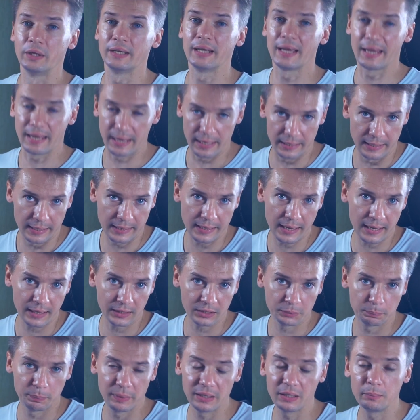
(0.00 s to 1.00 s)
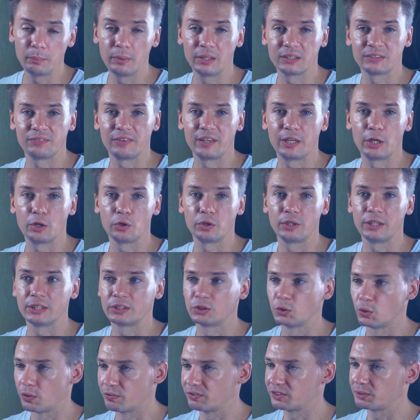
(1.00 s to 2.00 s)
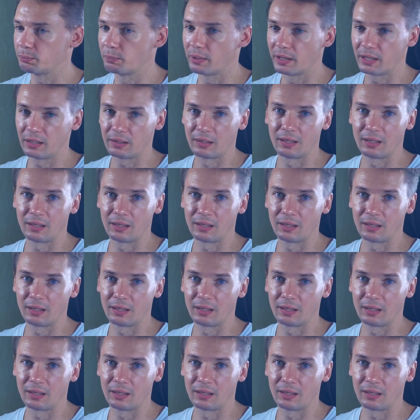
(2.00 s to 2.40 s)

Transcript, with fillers: in any case, Pigmie's video deserves my